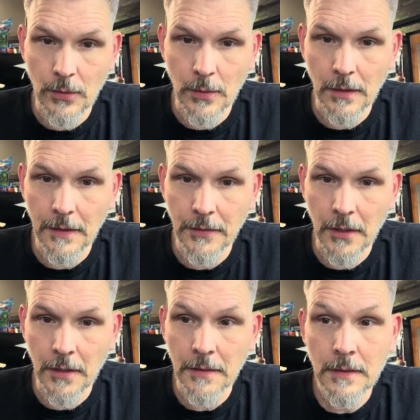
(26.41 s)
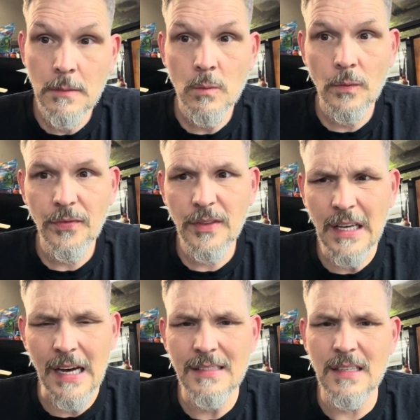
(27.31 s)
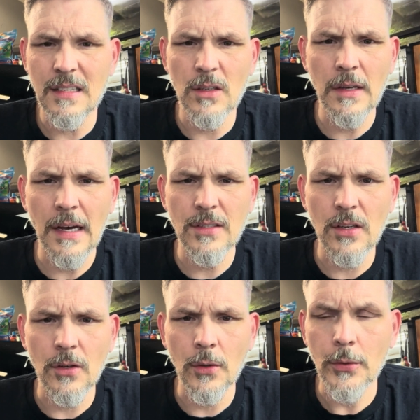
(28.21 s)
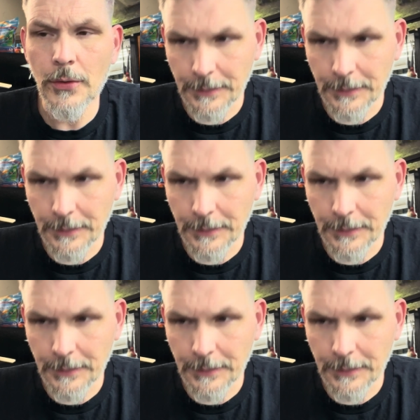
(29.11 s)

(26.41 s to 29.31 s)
to deliver content that you guys could use.